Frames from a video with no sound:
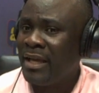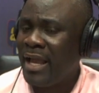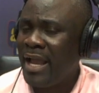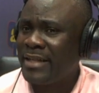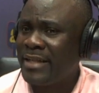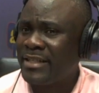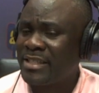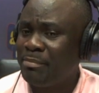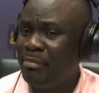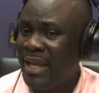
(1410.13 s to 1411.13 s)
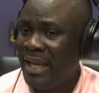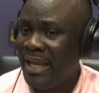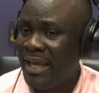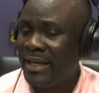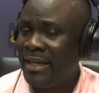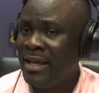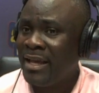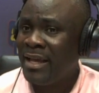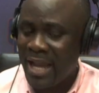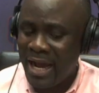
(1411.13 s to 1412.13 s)
86 million
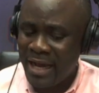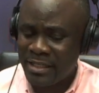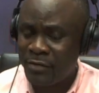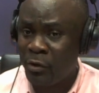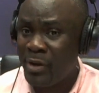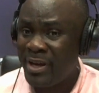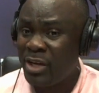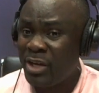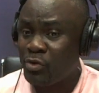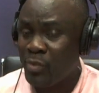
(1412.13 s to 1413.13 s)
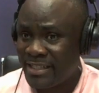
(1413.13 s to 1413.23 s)
Ghana cedis for 2020.